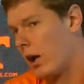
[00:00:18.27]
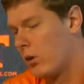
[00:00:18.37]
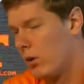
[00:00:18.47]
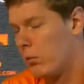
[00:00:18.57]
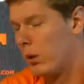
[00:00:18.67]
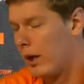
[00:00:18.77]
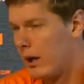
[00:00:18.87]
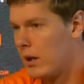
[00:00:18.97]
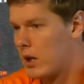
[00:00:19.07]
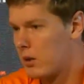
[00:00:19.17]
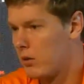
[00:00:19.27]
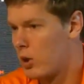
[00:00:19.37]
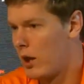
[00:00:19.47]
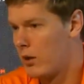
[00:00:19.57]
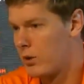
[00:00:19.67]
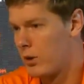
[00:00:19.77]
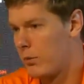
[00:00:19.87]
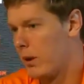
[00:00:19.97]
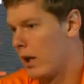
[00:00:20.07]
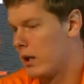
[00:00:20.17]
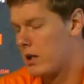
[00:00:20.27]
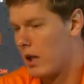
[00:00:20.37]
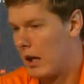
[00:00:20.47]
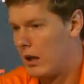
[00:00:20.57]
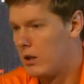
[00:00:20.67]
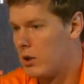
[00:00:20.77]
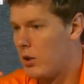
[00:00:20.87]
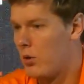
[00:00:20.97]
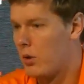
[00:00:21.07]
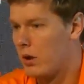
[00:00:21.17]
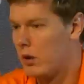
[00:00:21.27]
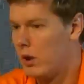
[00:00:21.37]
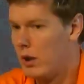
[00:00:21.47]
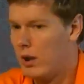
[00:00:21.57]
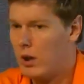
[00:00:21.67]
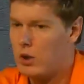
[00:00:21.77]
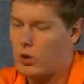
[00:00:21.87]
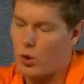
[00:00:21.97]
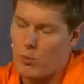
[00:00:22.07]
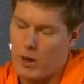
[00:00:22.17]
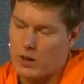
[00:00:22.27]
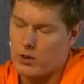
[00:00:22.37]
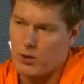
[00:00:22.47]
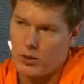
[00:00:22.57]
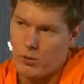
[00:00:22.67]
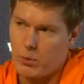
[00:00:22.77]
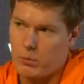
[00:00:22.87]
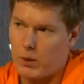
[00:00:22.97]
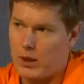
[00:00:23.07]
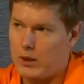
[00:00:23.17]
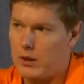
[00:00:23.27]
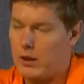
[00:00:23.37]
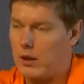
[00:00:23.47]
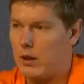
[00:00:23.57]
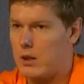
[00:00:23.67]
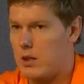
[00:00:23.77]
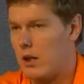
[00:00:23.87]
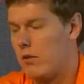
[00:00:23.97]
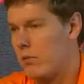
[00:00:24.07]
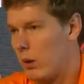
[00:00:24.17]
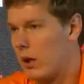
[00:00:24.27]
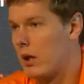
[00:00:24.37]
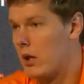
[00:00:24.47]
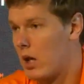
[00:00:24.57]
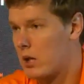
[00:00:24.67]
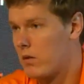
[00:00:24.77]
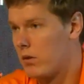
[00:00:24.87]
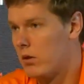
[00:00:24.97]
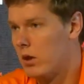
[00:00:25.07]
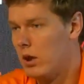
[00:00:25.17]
I could have played Knoxville Challenger, but I decided to go back to Europe and play instead of playing in Knoxville.